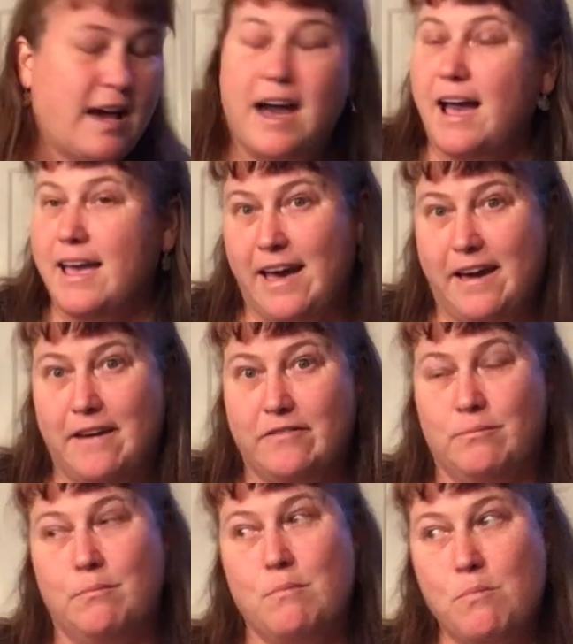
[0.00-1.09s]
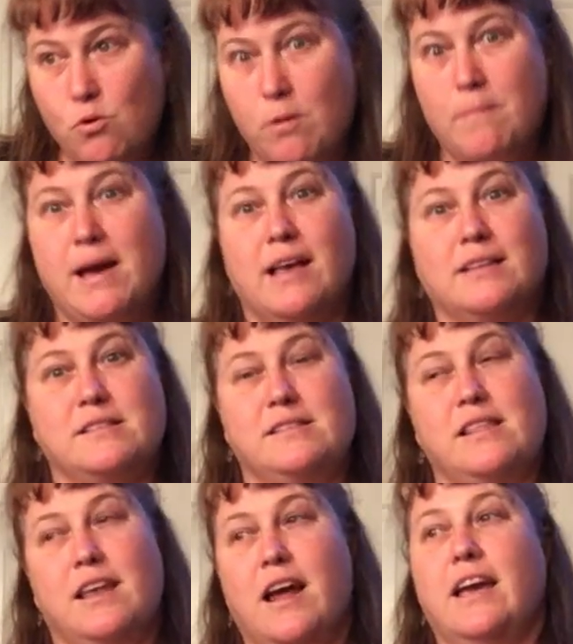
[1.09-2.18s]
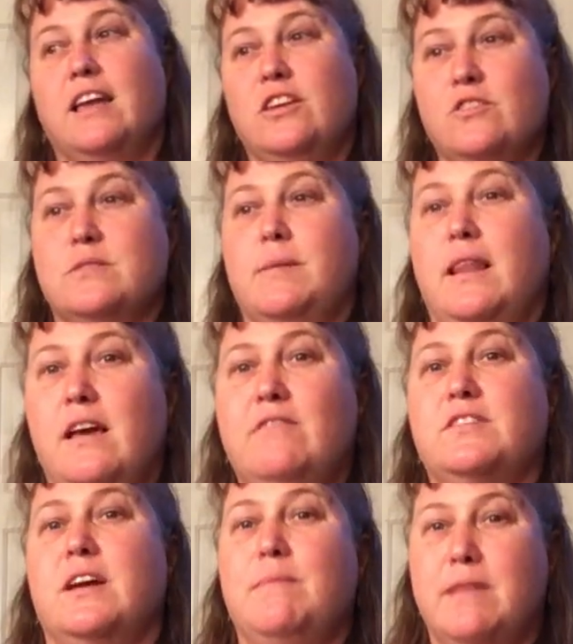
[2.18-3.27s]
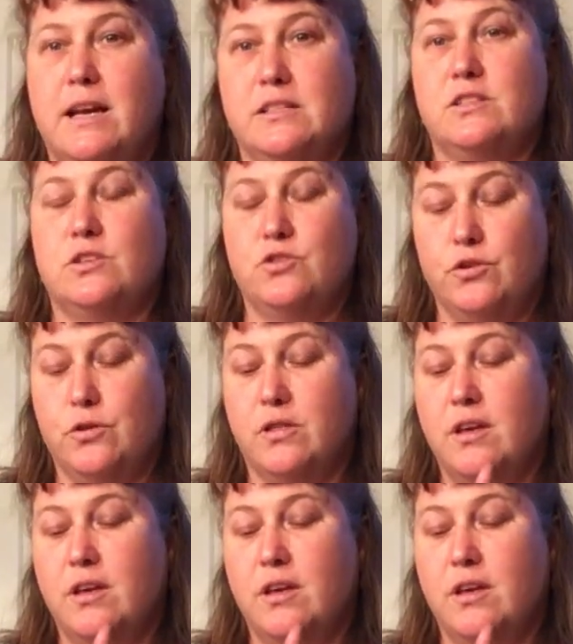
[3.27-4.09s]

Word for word: I have more masks than I can use in my lifetime, that's the truth.